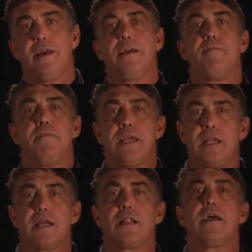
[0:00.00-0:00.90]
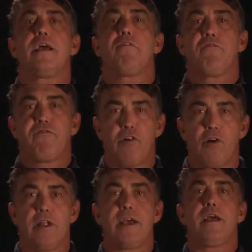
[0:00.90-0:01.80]
immediately,
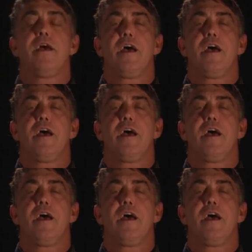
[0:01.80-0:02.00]
fully,